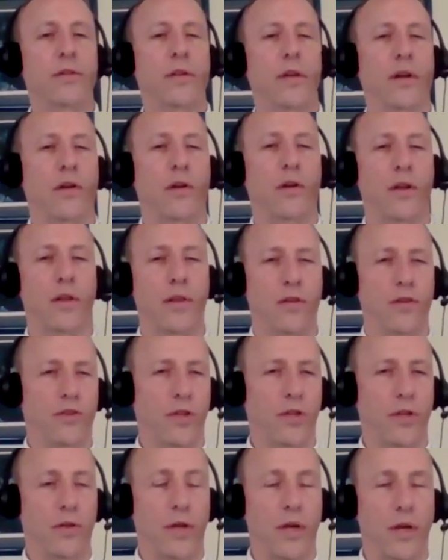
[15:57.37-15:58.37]
You know, mm-hmm. there's
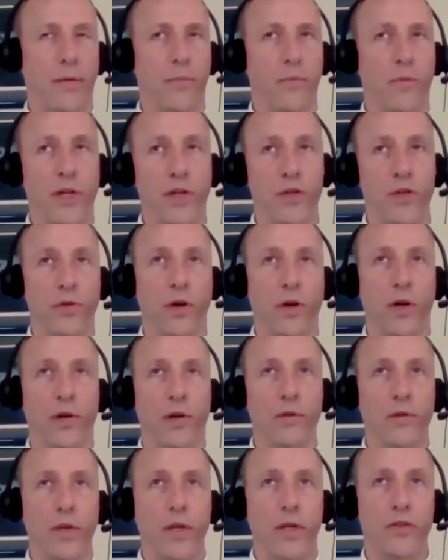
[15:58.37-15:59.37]
a, uh, we do a
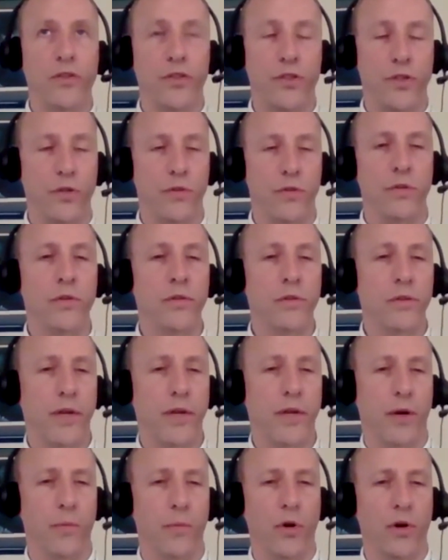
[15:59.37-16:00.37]
student
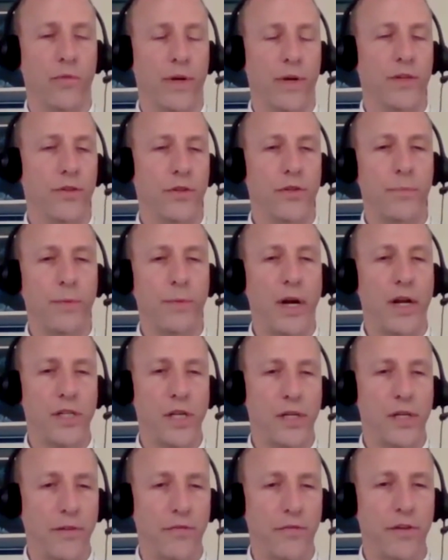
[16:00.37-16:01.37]
airborne research
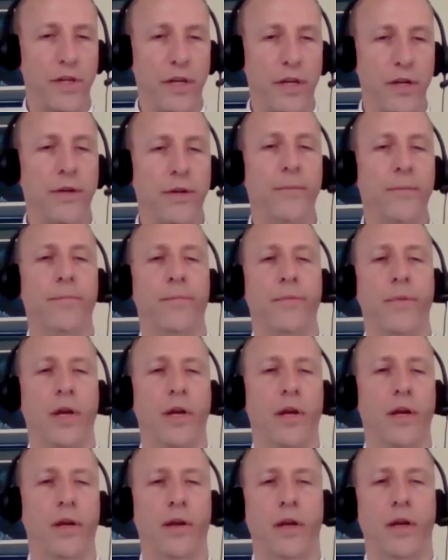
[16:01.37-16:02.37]
project every year,
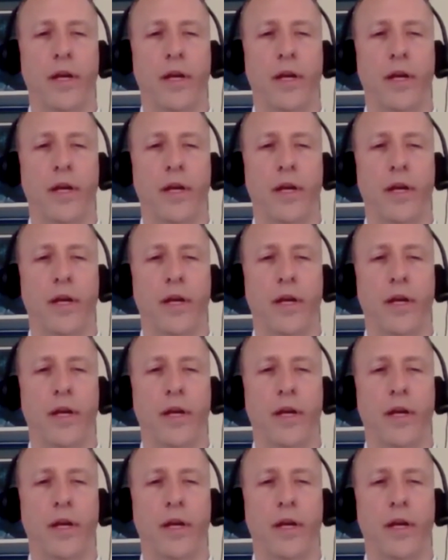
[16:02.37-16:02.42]
uh,